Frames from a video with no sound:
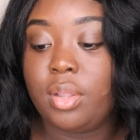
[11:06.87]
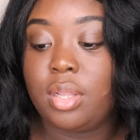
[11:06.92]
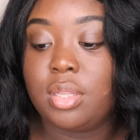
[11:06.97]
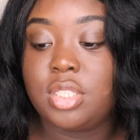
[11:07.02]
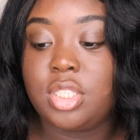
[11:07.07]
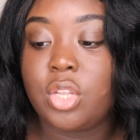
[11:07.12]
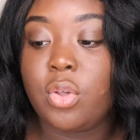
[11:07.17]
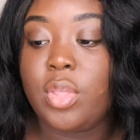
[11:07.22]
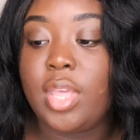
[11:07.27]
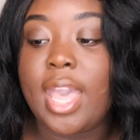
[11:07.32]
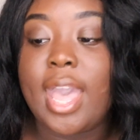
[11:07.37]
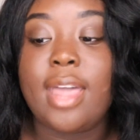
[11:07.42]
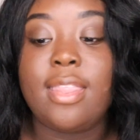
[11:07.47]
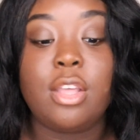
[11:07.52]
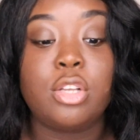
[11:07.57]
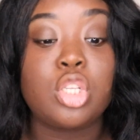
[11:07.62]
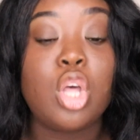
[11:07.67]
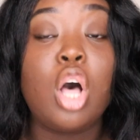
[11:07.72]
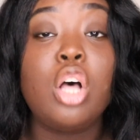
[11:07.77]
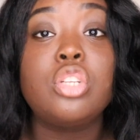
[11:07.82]
So yeah,
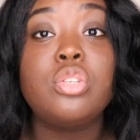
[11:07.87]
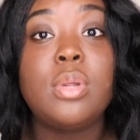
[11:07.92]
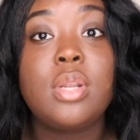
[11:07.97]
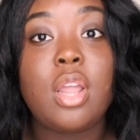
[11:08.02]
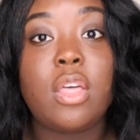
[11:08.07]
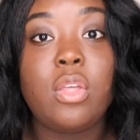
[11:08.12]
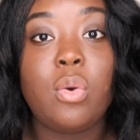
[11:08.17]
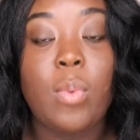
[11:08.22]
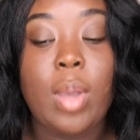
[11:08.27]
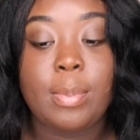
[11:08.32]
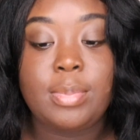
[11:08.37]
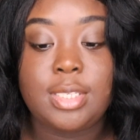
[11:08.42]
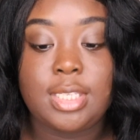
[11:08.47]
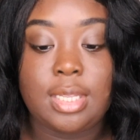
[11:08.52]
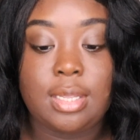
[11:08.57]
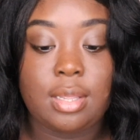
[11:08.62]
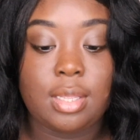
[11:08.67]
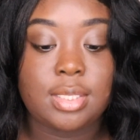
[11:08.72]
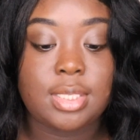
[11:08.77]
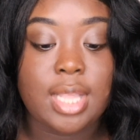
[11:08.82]
there's also another
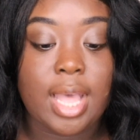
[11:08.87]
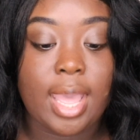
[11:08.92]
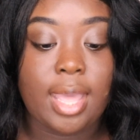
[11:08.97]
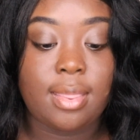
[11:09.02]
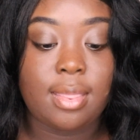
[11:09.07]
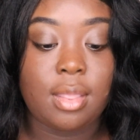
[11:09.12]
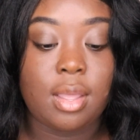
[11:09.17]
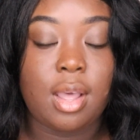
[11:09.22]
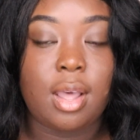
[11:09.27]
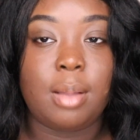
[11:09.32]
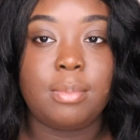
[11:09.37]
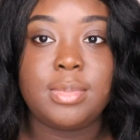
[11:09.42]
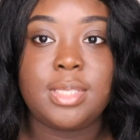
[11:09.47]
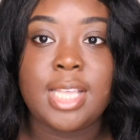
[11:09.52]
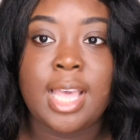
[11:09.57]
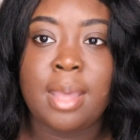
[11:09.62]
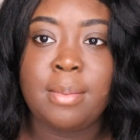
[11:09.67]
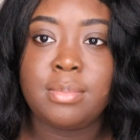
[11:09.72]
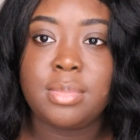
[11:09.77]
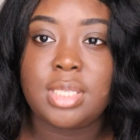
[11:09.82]
website,
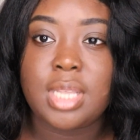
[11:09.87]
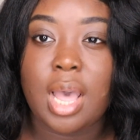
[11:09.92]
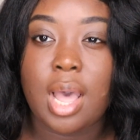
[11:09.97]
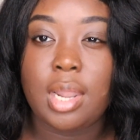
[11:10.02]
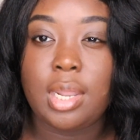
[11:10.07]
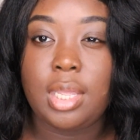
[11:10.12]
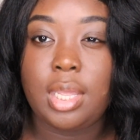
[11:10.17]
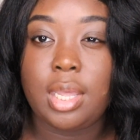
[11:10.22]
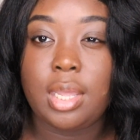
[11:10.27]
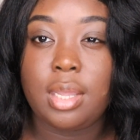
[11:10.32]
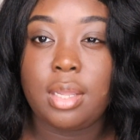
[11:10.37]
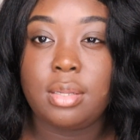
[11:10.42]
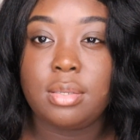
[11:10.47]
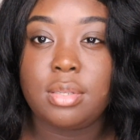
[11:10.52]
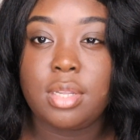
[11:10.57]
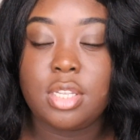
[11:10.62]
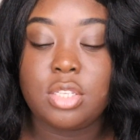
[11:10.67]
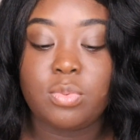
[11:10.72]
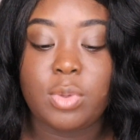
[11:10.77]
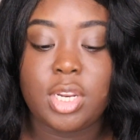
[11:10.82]
Temptalia
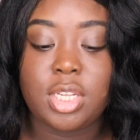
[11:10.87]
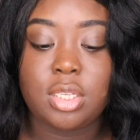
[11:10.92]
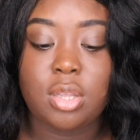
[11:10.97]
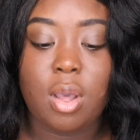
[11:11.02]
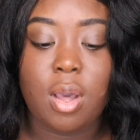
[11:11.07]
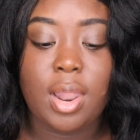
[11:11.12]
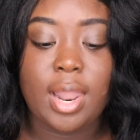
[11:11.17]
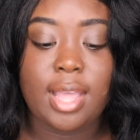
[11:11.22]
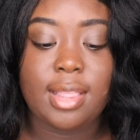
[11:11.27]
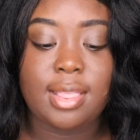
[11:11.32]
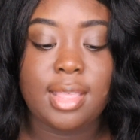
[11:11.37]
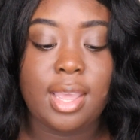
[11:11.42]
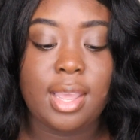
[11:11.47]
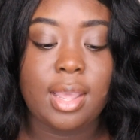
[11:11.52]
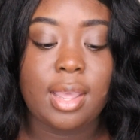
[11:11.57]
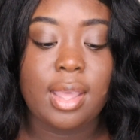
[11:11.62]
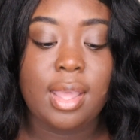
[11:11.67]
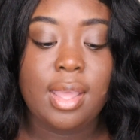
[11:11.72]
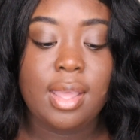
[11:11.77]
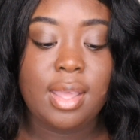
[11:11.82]
is what it's called, I
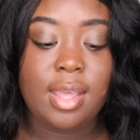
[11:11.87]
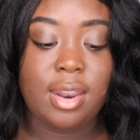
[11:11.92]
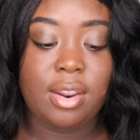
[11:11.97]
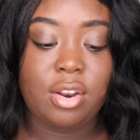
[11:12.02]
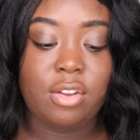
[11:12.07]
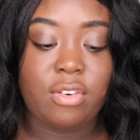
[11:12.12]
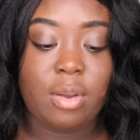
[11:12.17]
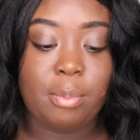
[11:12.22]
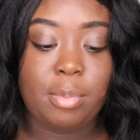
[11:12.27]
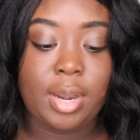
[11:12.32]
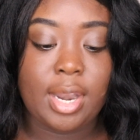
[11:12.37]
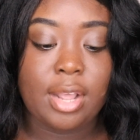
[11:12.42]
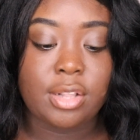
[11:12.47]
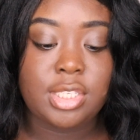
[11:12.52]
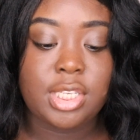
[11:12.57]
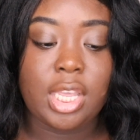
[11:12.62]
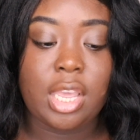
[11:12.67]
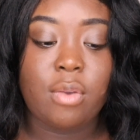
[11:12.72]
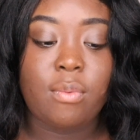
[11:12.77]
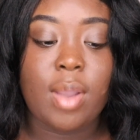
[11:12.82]
think. I don't know if I'm
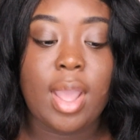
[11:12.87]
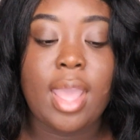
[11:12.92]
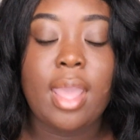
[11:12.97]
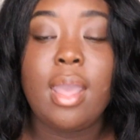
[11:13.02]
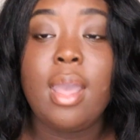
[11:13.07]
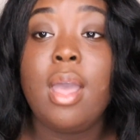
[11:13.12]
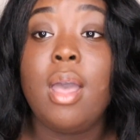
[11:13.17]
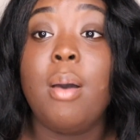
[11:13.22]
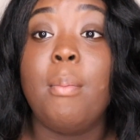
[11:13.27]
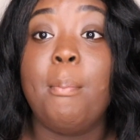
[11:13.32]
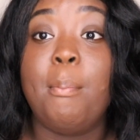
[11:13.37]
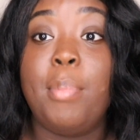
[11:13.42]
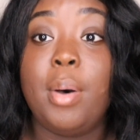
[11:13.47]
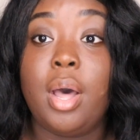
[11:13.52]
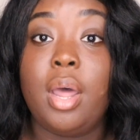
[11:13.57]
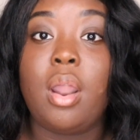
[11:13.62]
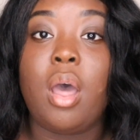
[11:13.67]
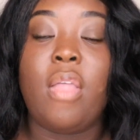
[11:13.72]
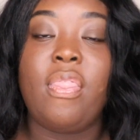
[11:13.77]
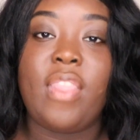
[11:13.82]
pronouncing it right,
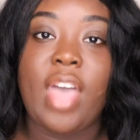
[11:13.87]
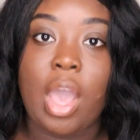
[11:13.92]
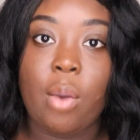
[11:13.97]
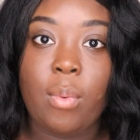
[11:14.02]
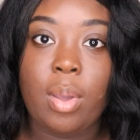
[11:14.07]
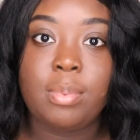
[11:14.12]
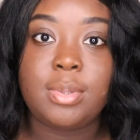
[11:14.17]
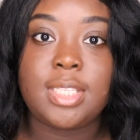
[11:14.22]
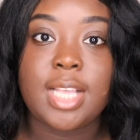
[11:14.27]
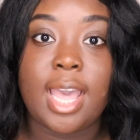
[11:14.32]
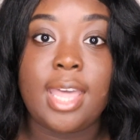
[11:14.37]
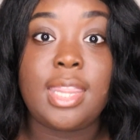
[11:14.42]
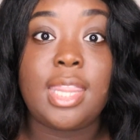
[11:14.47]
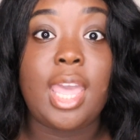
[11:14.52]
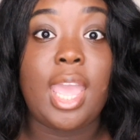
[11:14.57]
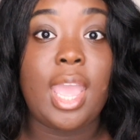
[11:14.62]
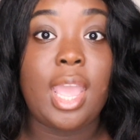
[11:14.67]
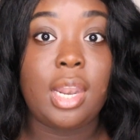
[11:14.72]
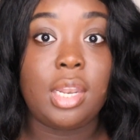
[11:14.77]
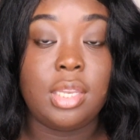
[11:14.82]
but on that website
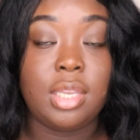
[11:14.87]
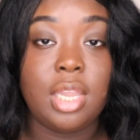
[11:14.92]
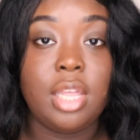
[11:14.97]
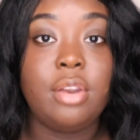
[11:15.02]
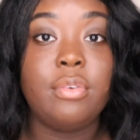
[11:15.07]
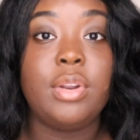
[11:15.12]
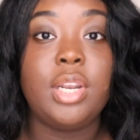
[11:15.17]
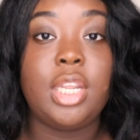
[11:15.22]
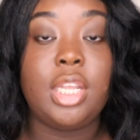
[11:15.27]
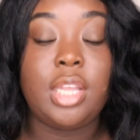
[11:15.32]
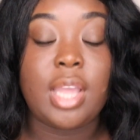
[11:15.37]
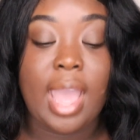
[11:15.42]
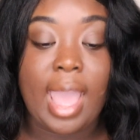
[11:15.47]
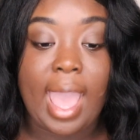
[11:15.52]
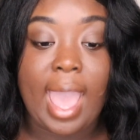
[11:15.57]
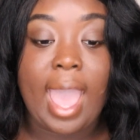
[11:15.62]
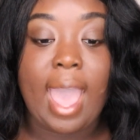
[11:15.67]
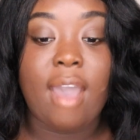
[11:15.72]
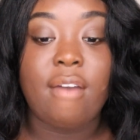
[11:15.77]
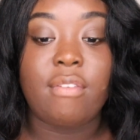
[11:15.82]
they literally
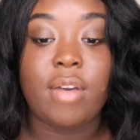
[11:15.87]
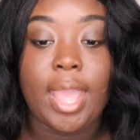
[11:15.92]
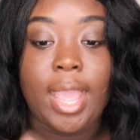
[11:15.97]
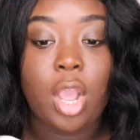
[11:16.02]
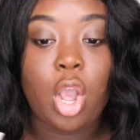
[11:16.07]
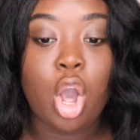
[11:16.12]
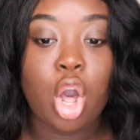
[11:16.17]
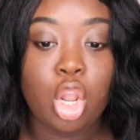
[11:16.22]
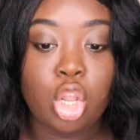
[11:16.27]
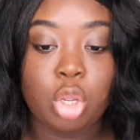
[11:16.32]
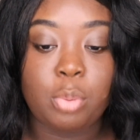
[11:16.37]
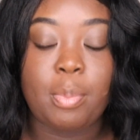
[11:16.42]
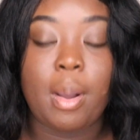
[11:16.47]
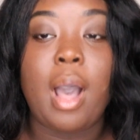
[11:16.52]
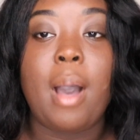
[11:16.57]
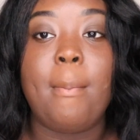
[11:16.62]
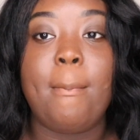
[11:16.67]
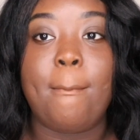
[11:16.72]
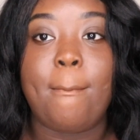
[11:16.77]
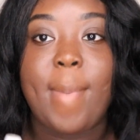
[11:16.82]
have a
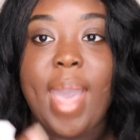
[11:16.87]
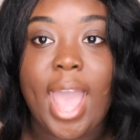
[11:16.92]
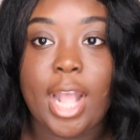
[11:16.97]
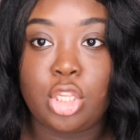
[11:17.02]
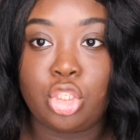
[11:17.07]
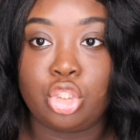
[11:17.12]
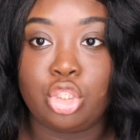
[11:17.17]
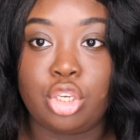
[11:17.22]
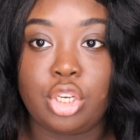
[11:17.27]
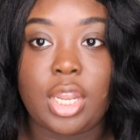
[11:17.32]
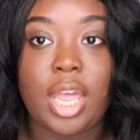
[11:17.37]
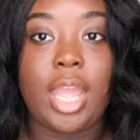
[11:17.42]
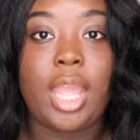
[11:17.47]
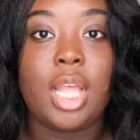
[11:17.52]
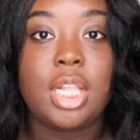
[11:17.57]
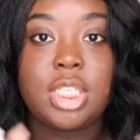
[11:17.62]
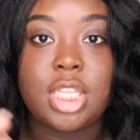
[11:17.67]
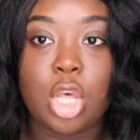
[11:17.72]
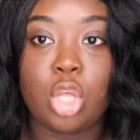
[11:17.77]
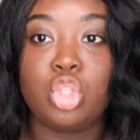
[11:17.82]
Colourpop matcher. Like,
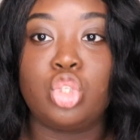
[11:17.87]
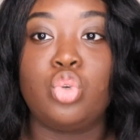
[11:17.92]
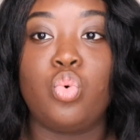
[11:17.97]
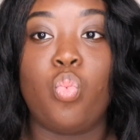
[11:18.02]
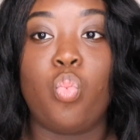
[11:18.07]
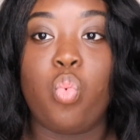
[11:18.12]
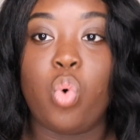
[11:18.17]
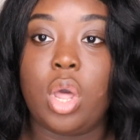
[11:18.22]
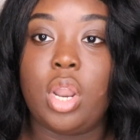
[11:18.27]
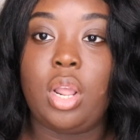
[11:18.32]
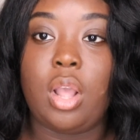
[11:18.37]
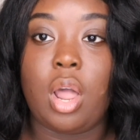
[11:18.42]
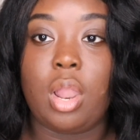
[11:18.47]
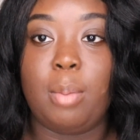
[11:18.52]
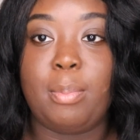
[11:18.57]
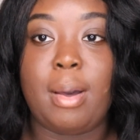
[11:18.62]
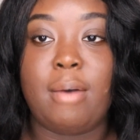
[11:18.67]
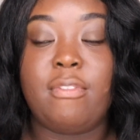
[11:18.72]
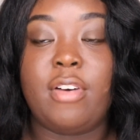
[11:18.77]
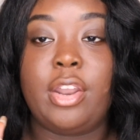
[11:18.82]
it tells you what
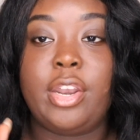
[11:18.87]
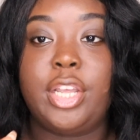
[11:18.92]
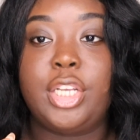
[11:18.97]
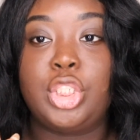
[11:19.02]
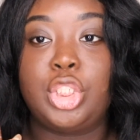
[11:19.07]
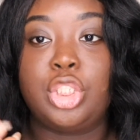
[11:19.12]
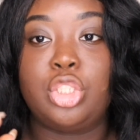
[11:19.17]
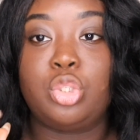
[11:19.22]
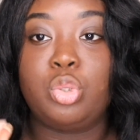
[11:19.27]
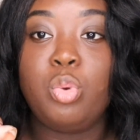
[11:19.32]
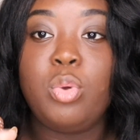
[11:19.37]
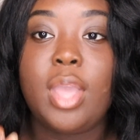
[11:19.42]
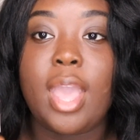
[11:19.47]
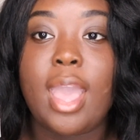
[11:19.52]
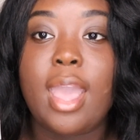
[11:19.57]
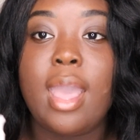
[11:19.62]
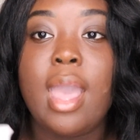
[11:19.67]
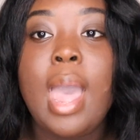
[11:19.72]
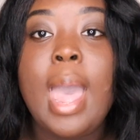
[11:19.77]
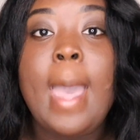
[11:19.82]
Colourpop foundation to
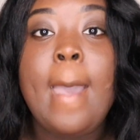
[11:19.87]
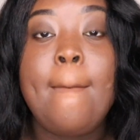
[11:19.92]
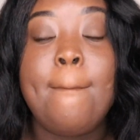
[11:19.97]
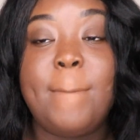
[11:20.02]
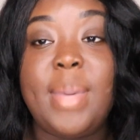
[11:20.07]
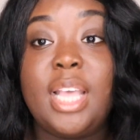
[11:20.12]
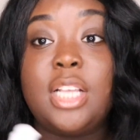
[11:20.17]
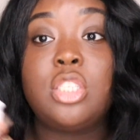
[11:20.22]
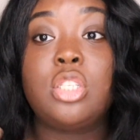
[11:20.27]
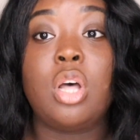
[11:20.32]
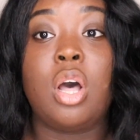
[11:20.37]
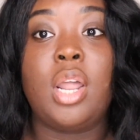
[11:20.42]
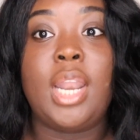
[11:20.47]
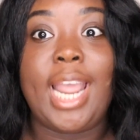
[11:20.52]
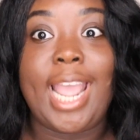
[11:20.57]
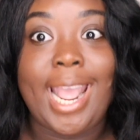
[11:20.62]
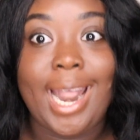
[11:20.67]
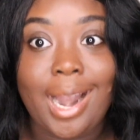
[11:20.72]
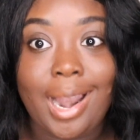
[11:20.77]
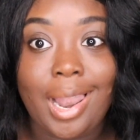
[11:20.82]
get based on
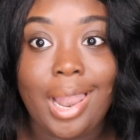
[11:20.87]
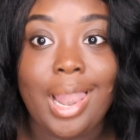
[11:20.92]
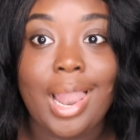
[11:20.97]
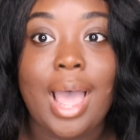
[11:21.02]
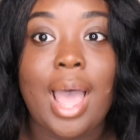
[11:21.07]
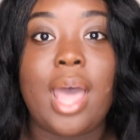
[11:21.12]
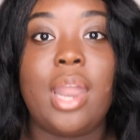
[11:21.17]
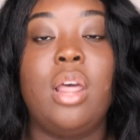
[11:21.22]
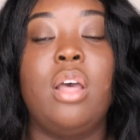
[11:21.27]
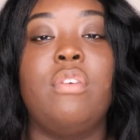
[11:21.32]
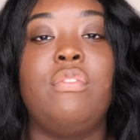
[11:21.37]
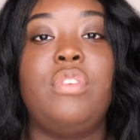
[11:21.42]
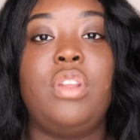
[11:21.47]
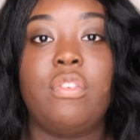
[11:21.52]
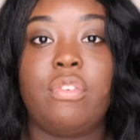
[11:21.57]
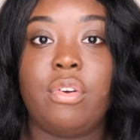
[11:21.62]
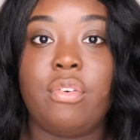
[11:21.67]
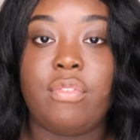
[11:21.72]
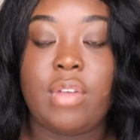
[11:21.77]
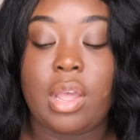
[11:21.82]
a lot of
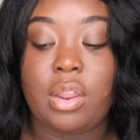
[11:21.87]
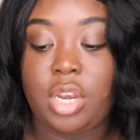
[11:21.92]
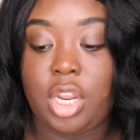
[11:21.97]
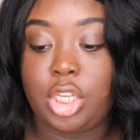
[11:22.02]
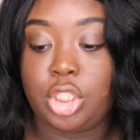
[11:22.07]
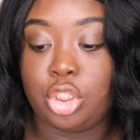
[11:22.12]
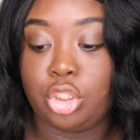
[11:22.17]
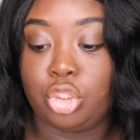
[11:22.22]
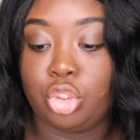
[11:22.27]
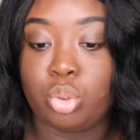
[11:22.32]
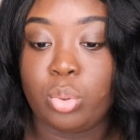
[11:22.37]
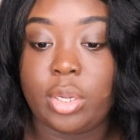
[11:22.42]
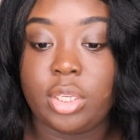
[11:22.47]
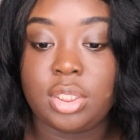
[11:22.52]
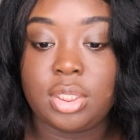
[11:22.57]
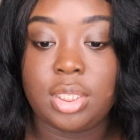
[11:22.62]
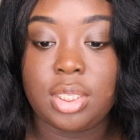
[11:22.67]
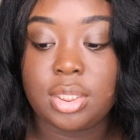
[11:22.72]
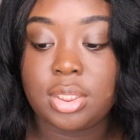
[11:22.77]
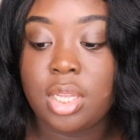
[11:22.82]
different foundation
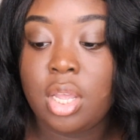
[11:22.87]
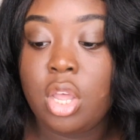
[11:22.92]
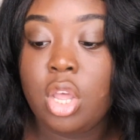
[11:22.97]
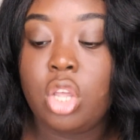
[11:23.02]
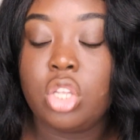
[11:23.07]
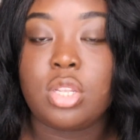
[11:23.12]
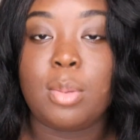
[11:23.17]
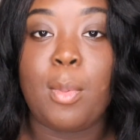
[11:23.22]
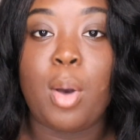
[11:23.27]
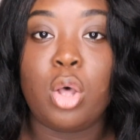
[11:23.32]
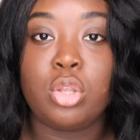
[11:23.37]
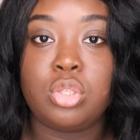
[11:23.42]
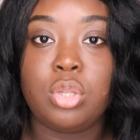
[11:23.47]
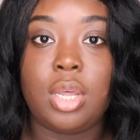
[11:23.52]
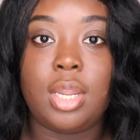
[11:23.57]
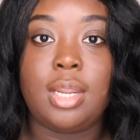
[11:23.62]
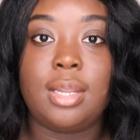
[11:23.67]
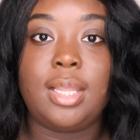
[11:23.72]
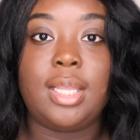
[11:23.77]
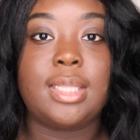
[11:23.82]
choices. So I'm also
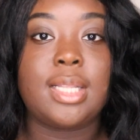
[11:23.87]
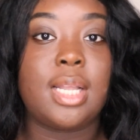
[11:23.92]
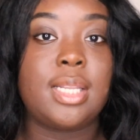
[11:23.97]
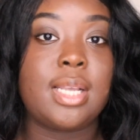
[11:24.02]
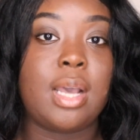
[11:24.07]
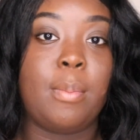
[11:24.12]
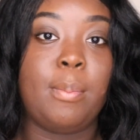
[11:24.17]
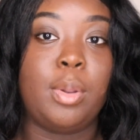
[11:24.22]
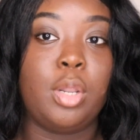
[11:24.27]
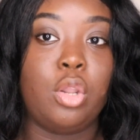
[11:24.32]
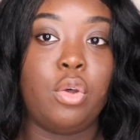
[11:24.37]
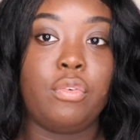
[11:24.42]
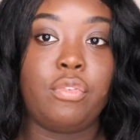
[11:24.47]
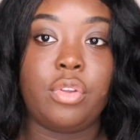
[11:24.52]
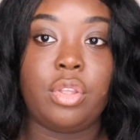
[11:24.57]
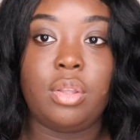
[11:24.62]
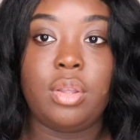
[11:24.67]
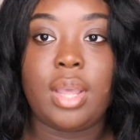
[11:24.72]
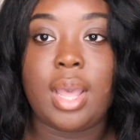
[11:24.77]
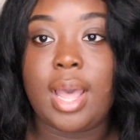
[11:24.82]
going to link that down below
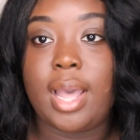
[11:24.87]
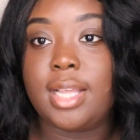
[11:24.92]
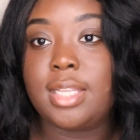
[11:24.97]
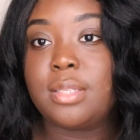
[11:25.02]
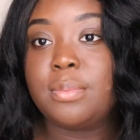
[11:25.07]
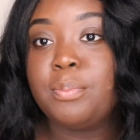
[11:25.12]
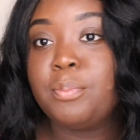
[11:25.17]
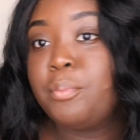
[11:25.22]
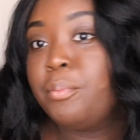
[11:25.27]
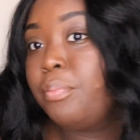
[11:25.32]
for you guys.